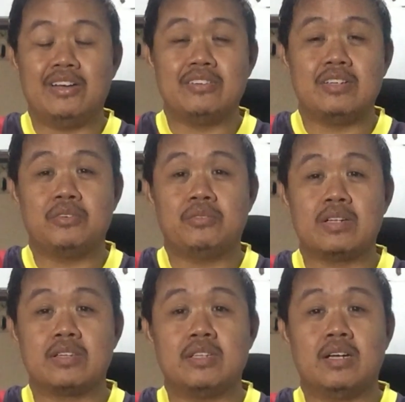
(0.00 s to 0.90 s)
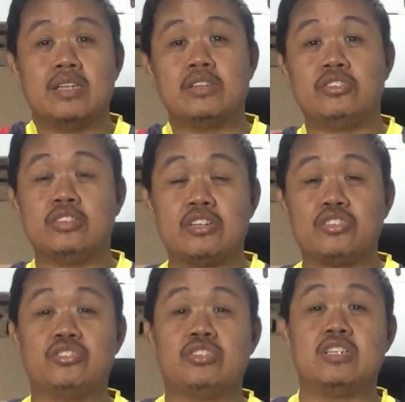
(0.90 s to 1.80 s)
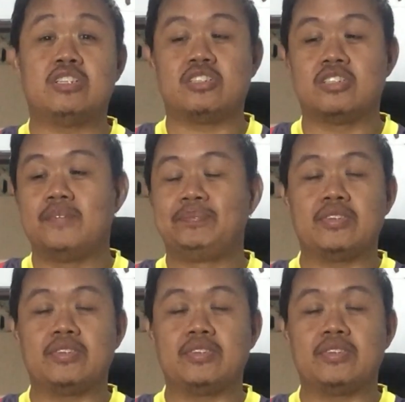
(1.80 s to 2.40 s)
only want the internal storage.